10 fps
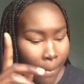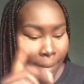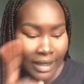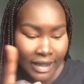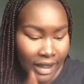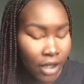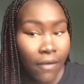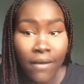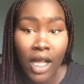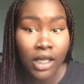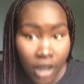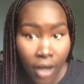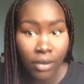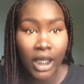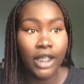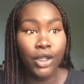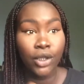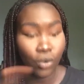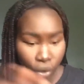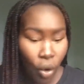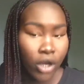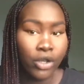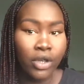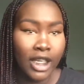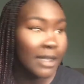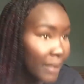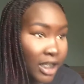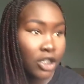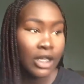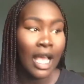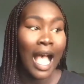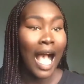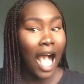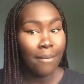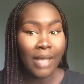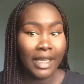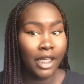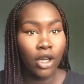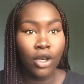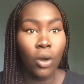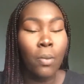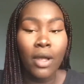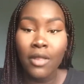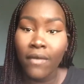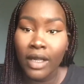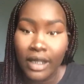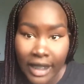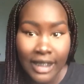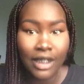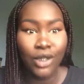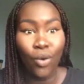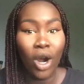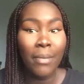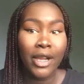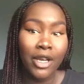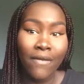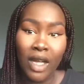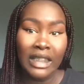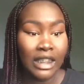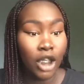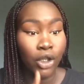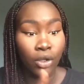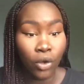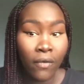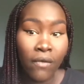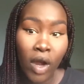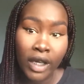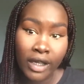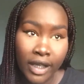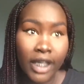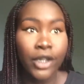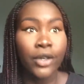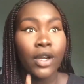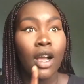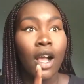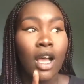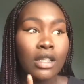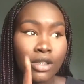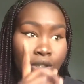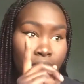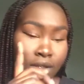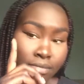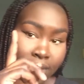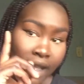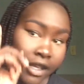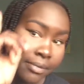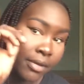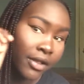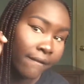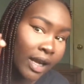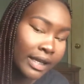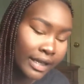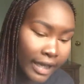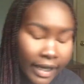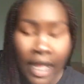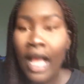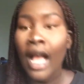But still, fuck no. Like, you go on your knees, bitch. I'm not getting on no motherfucking knees, and nor am I gonna fucking suck your fucking dick, your uncircumcised motherfucking dick.